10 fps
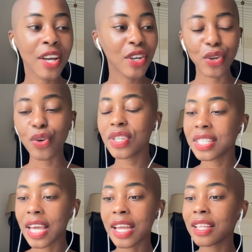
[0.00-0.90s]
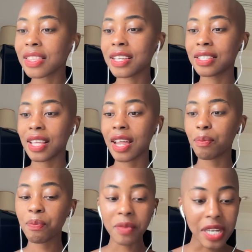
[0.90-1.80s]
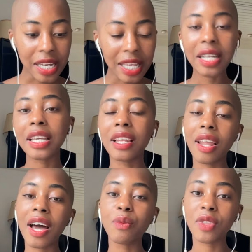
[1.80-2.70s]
You're not saying things that neatly align with the